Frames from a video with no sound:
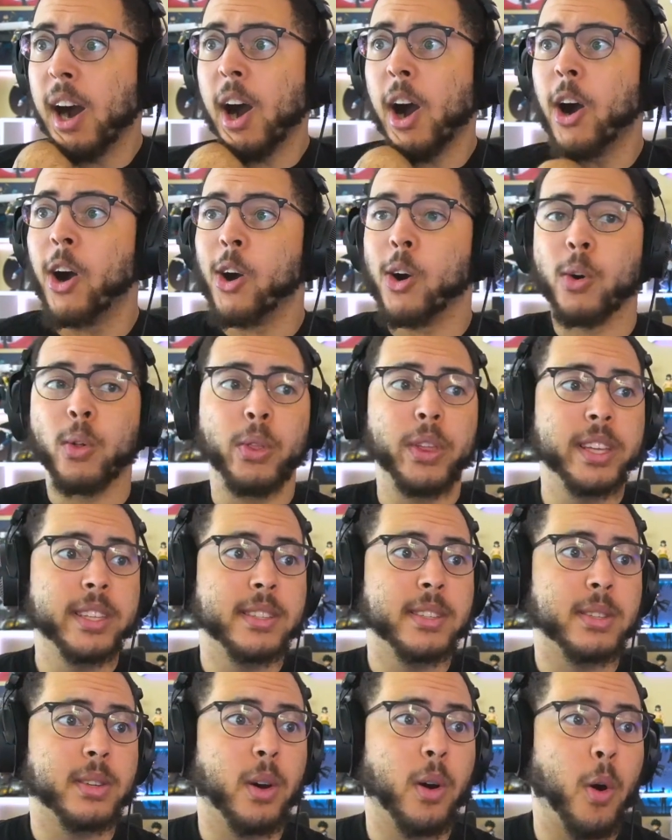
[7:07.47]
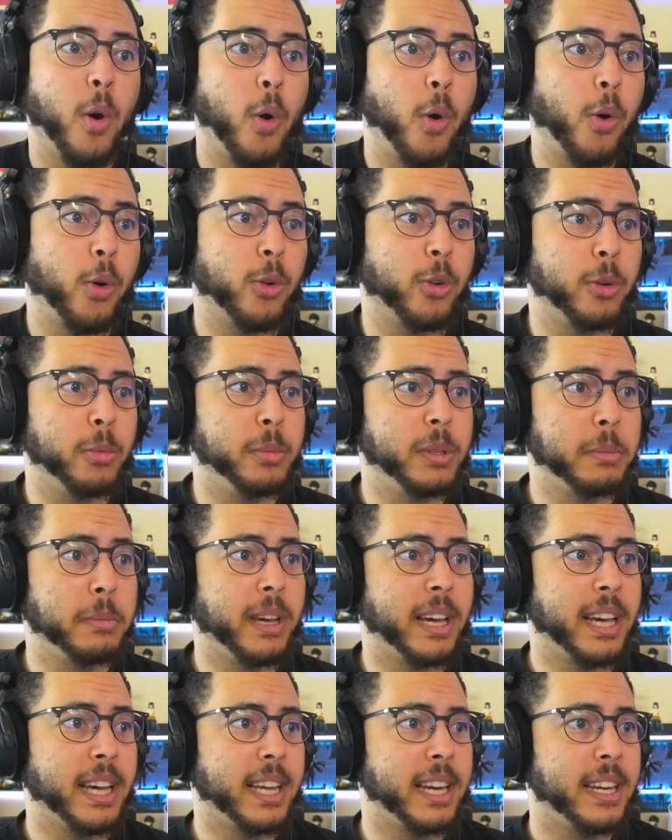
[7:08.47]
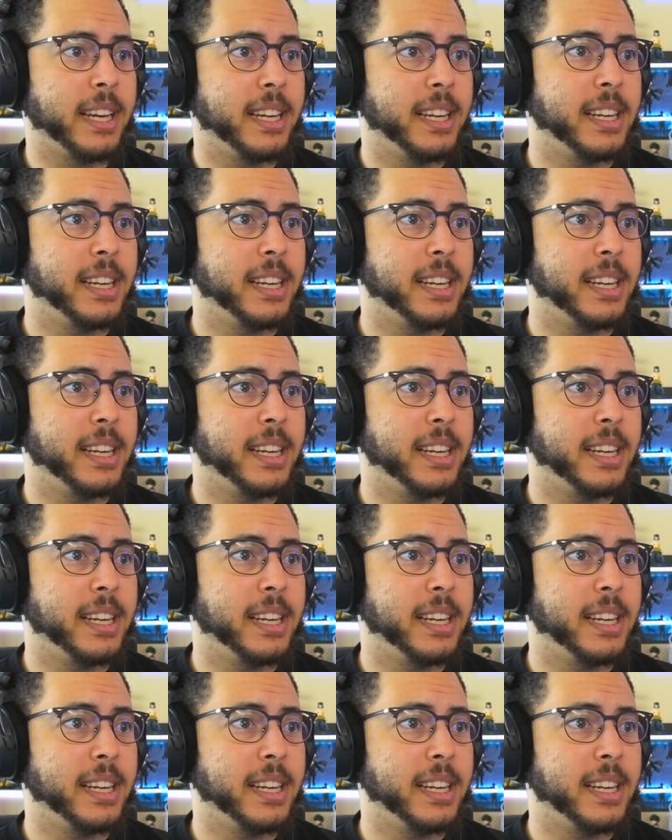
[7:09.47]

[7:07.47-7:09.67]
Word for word: Oh, this is horribly bad.